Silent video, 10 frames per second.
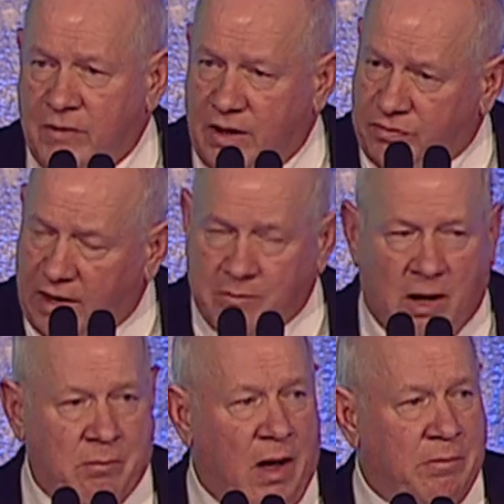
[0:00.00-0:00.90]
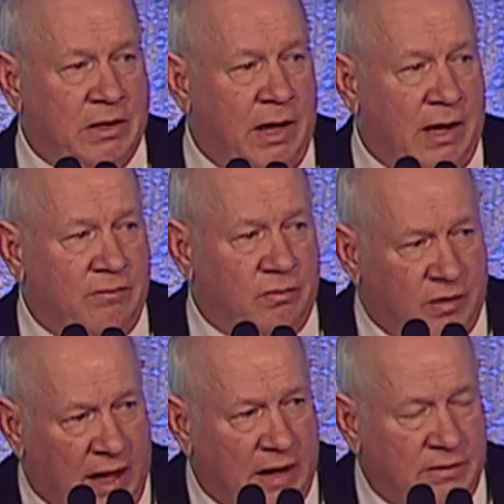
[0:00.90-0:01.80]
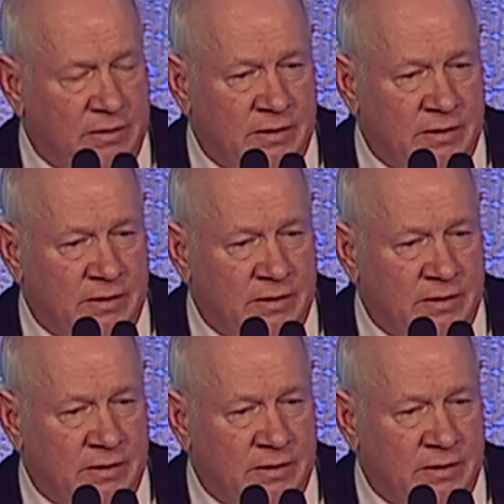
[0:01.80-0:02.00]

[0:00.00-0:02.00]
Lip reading: I thank my mom and dad for that.